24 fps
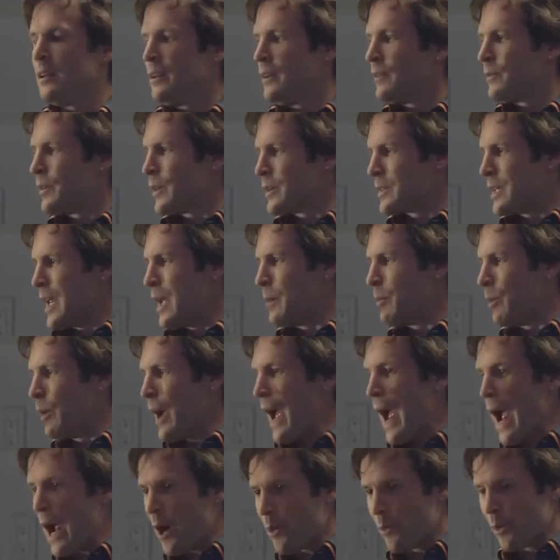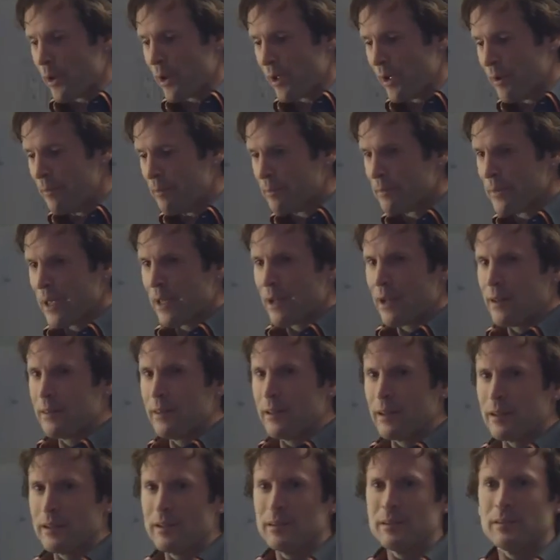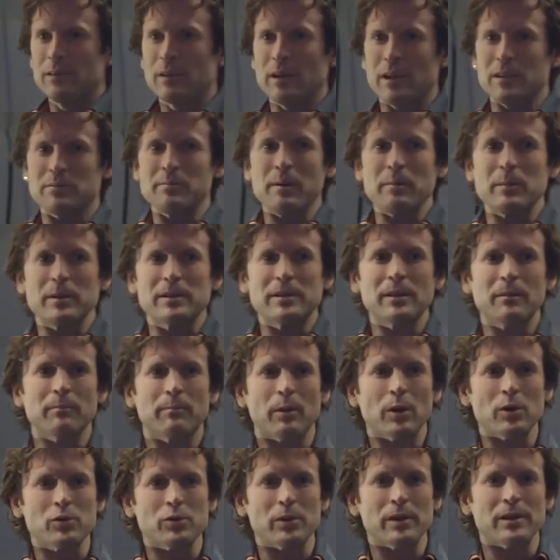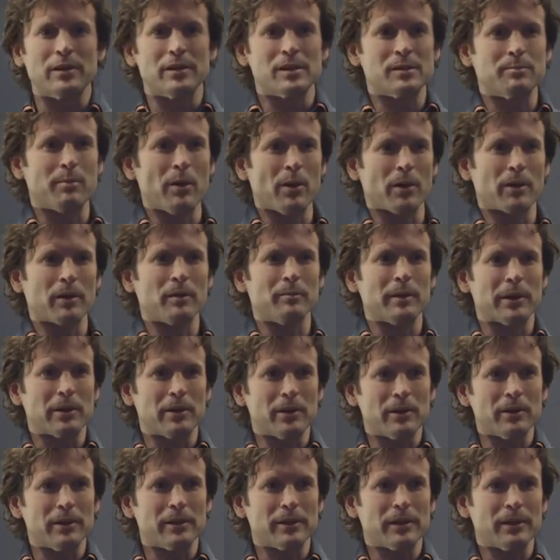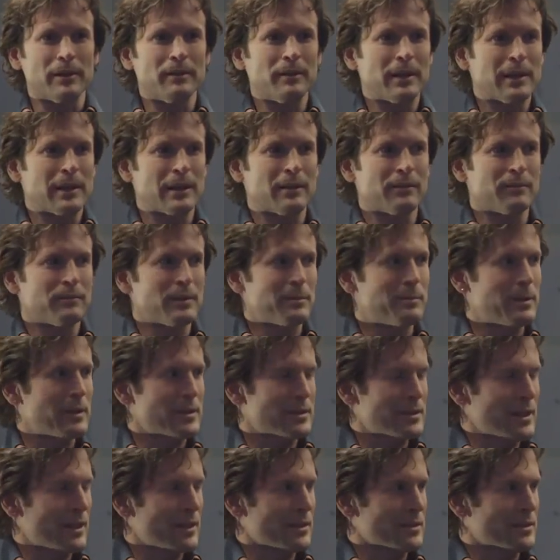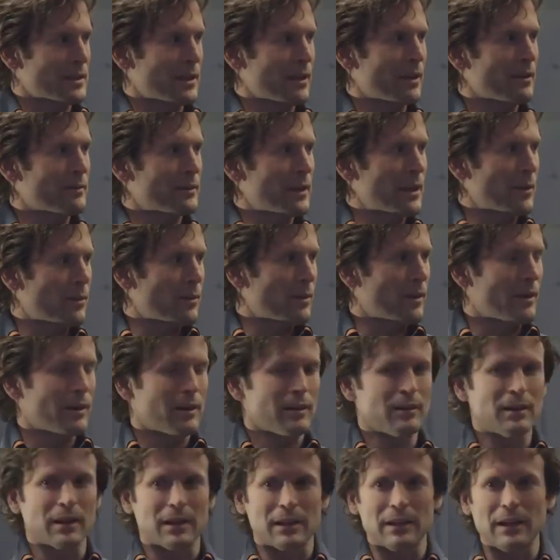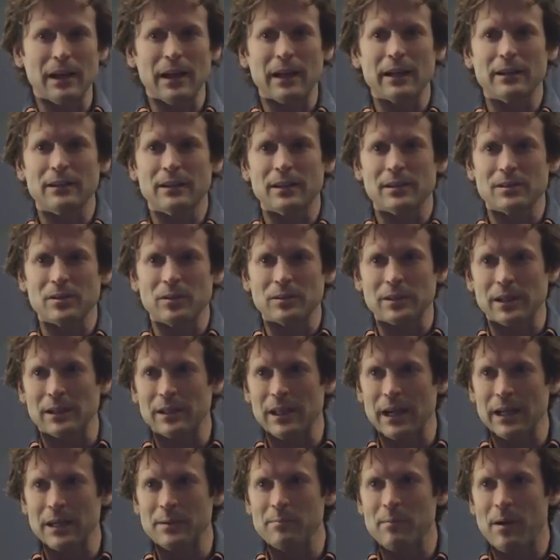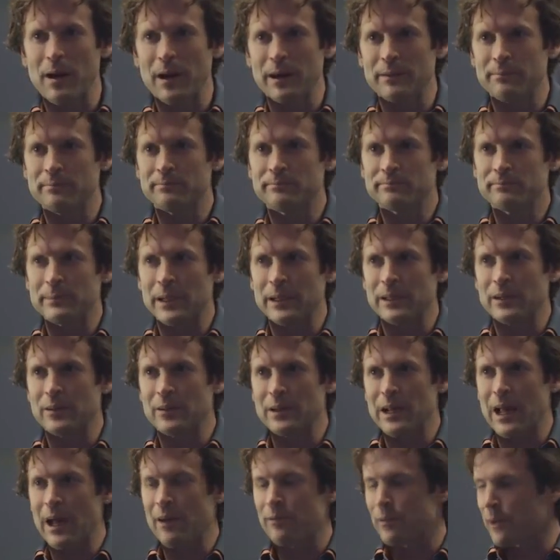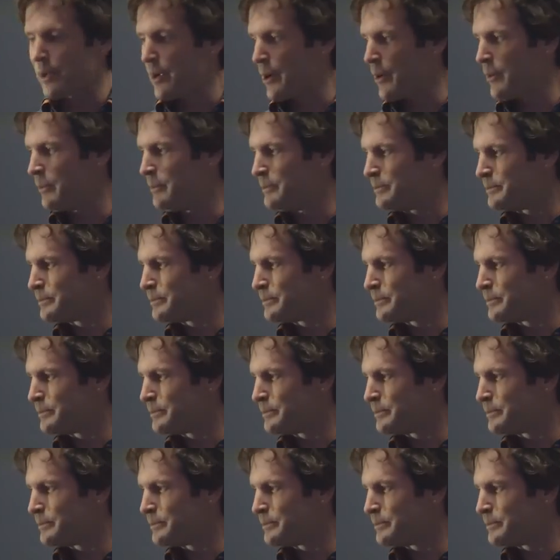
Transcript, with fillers: For example, Acquia, and I think you guys remember Tim Bertrand spoke a little bit earlier, head of VP sales there. They were a, a client, consulting client of mine about a year and a half ago.